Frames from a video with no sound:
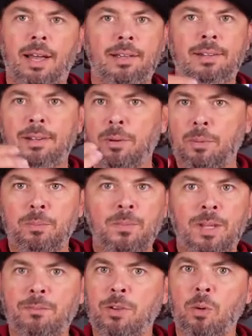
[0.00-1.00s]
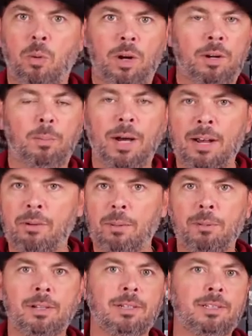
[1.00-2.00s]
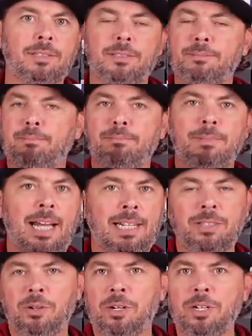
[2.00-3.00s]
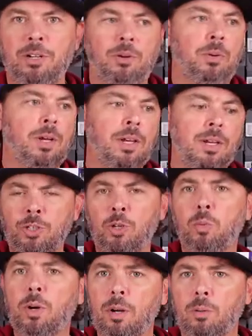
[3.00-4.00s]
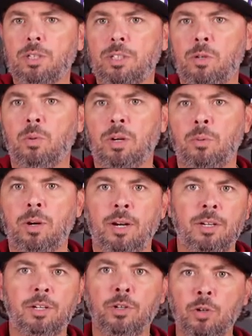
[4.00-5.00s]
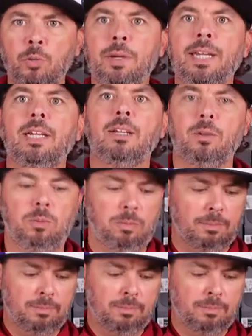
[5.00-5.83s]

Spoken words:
If you want to buy replicas, that's on you. You wear what you want to wear. You be you.